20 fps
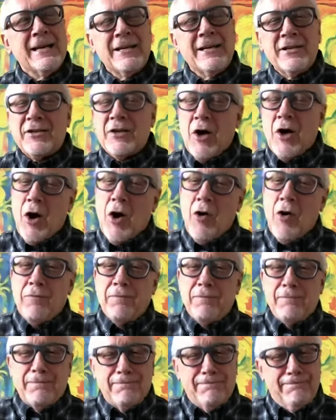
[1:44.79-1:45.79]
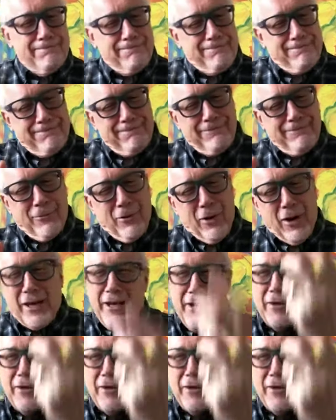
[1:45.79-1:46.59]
So, what do you